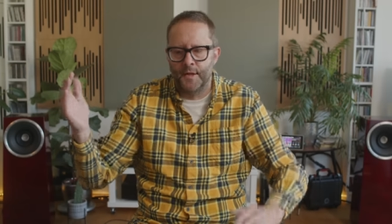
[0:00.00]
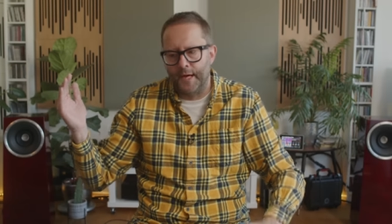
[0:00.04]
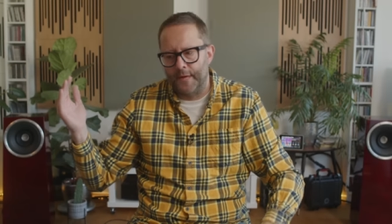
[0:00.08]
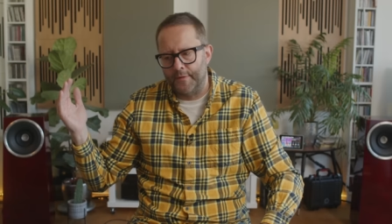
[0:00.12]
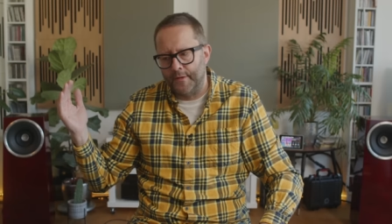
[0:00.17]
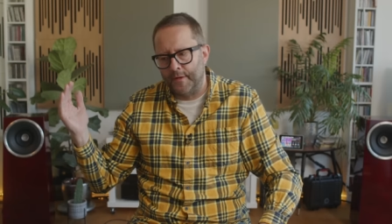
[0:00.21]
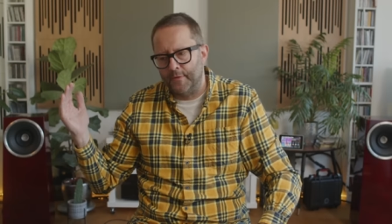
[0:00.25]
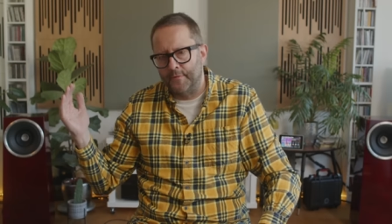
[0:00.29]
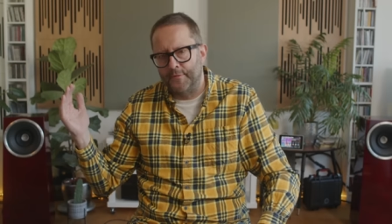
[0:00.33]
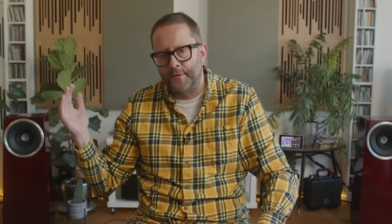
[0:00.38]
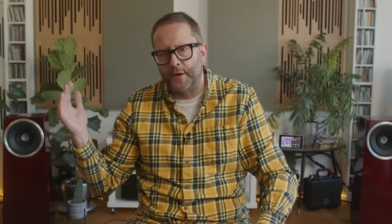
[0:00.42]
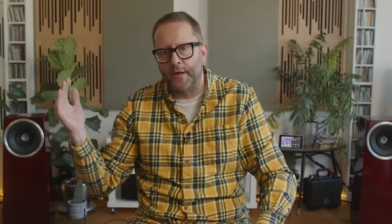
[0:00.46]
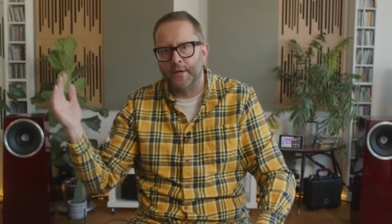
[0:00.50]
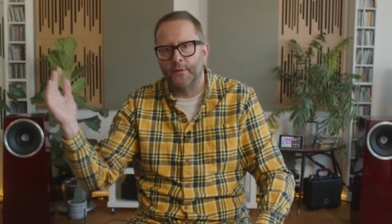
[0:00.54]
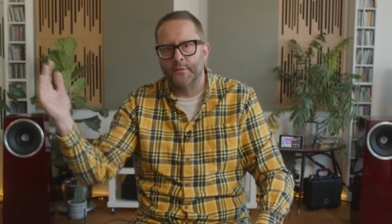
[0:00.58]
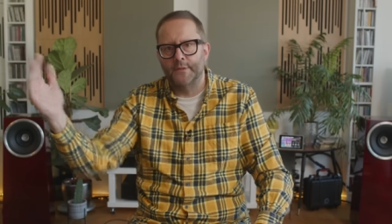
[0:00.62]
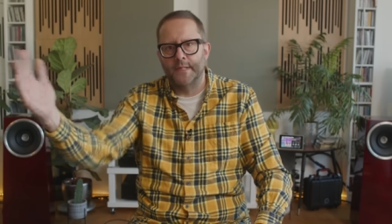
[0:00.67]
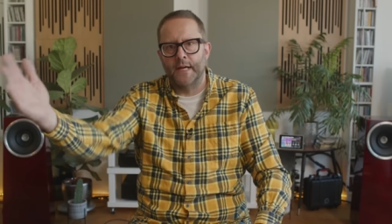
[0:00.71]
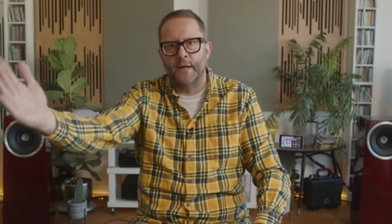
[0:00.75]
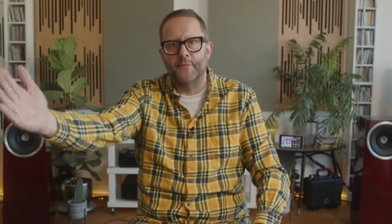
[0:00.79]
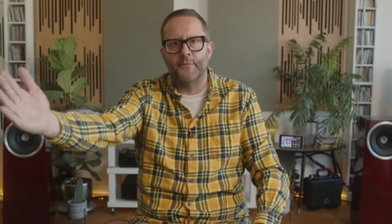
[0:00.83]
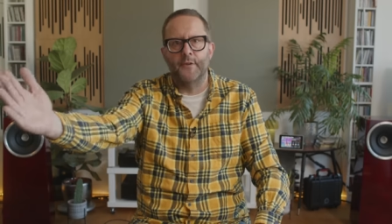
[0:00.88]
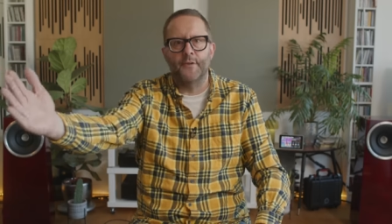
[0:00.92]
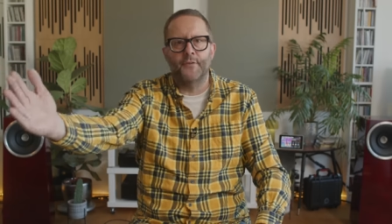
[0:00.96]
and then vinyl
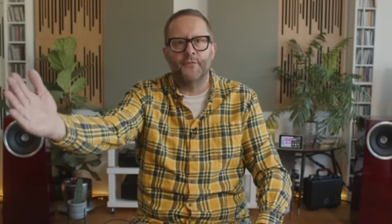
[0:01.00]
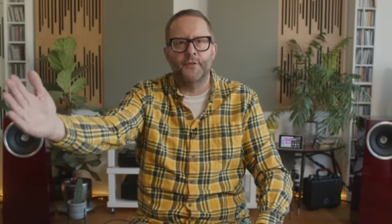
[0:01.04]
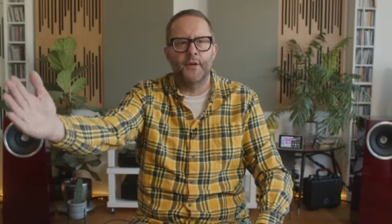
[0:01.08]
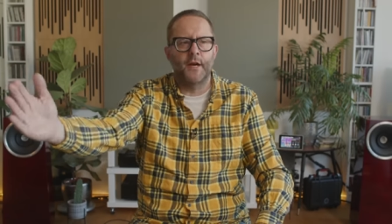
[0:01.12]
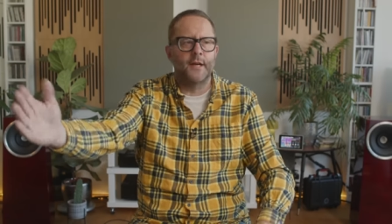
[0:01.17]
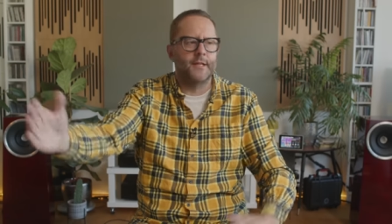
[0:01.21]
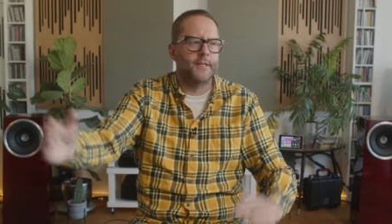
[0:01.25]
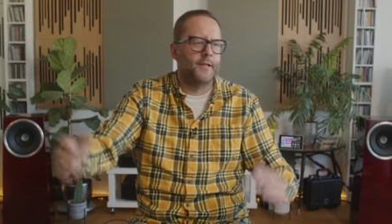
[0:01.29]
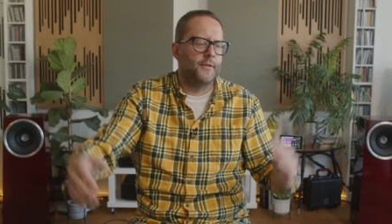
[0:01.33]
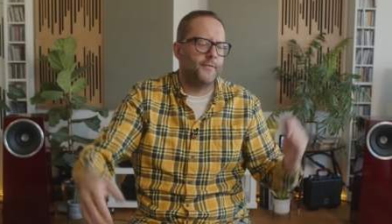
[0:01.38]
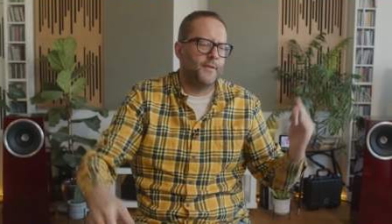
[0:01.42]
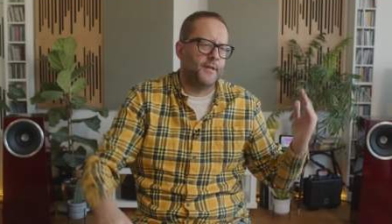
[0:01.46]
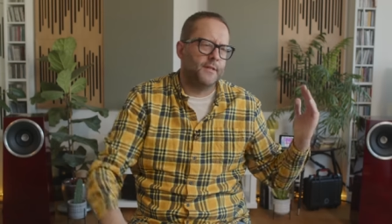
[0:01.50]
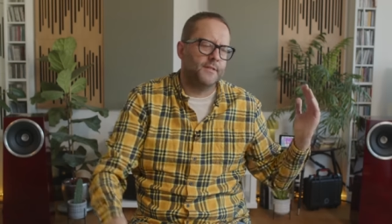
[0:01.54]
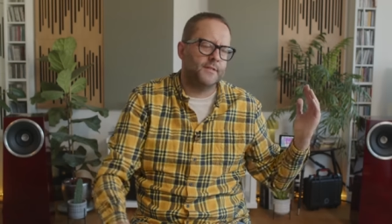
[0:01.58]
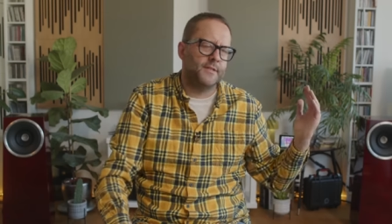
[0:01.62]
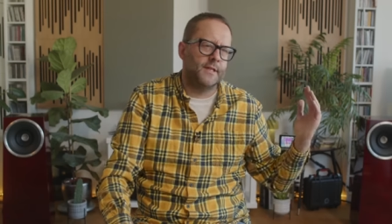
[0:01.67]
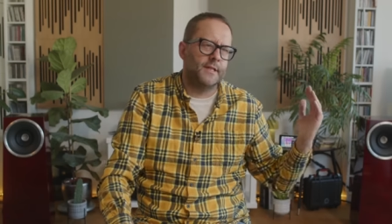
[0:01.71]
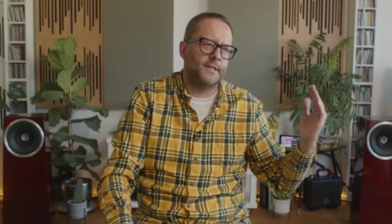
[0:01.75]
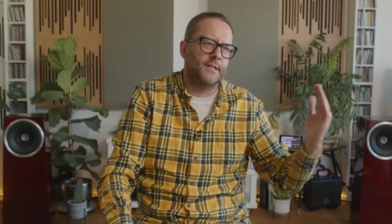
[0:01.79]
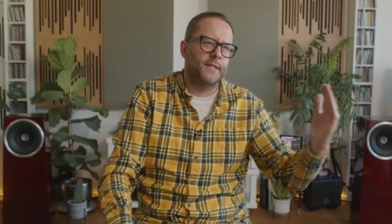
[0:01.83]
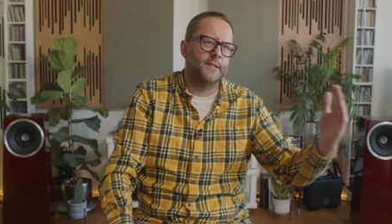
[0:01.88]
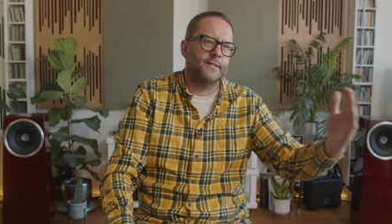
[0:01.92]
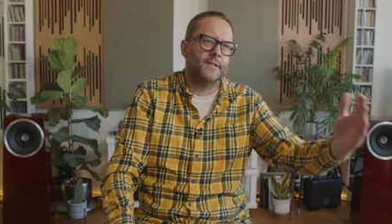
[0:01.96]
down this side, and I think
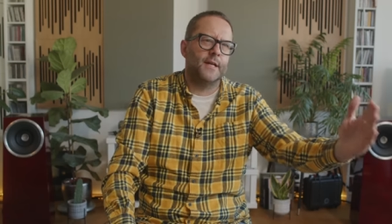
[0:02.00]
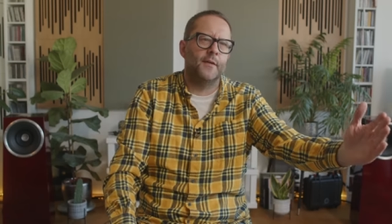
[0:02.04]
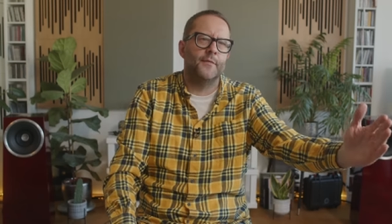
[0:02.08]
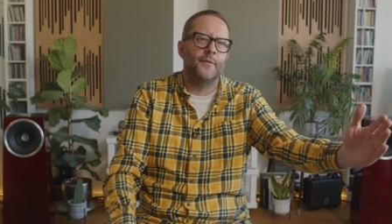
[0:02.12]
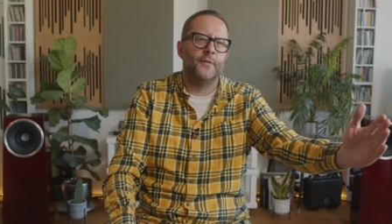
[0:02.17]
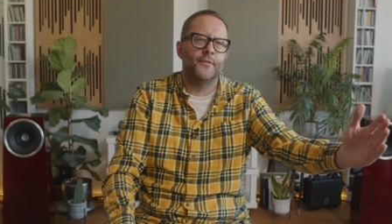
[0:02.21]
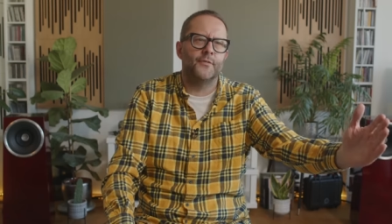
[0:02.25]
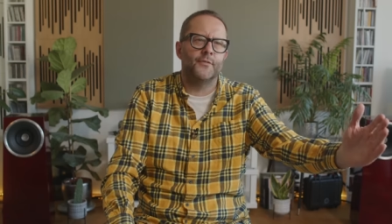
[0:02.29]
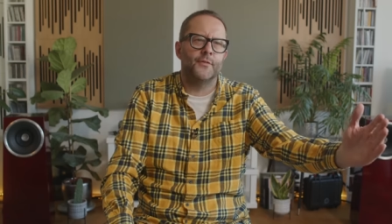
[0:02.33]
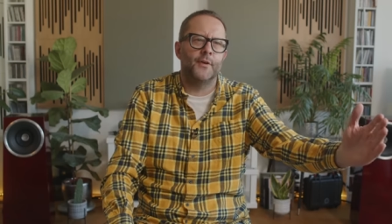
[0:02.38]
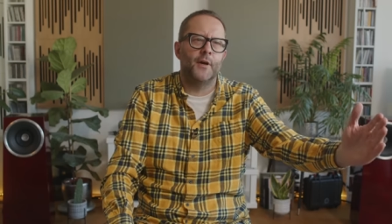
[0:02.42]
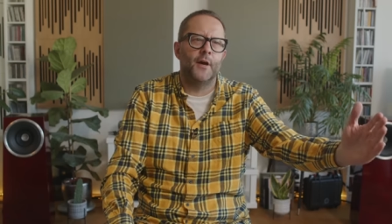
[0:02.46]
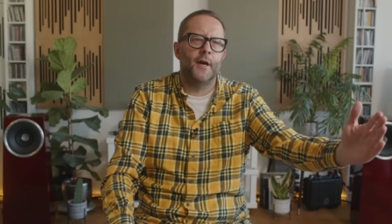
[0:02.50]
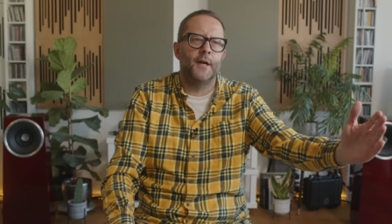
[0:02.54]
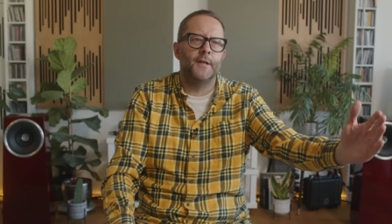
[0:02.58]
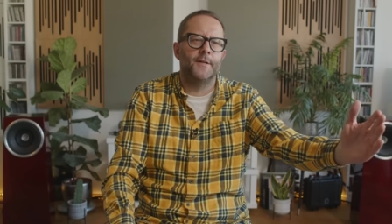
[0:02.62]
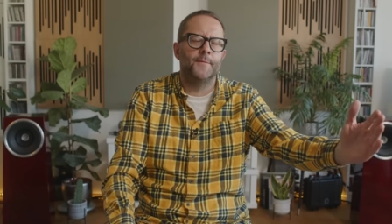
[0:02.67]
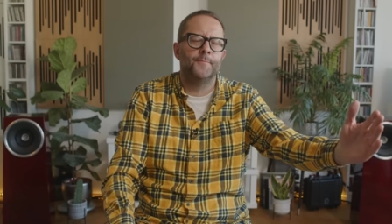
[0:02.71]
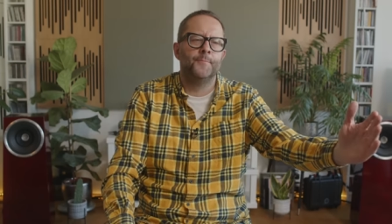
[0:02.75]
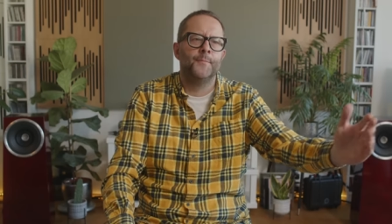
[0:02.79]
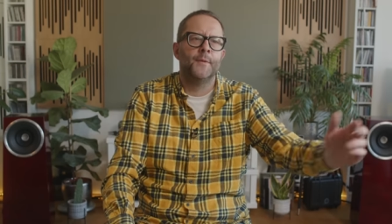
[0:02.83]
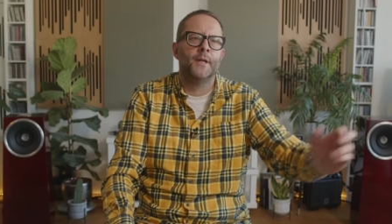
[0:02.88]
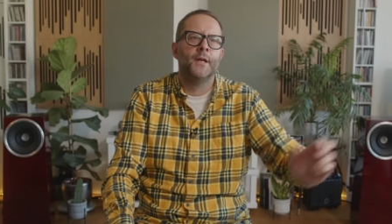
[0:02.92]
CDs down this side.